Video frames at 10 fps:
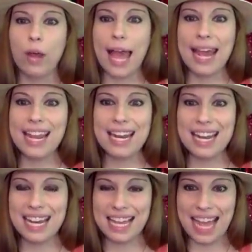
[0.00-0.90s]
edit
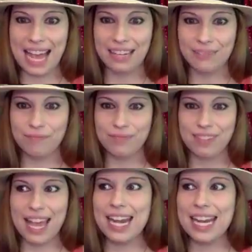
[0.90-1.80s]
it again.
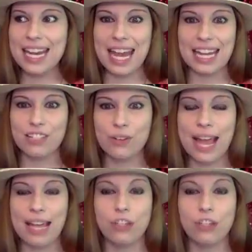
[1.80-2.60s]
Edit it again. It's okay.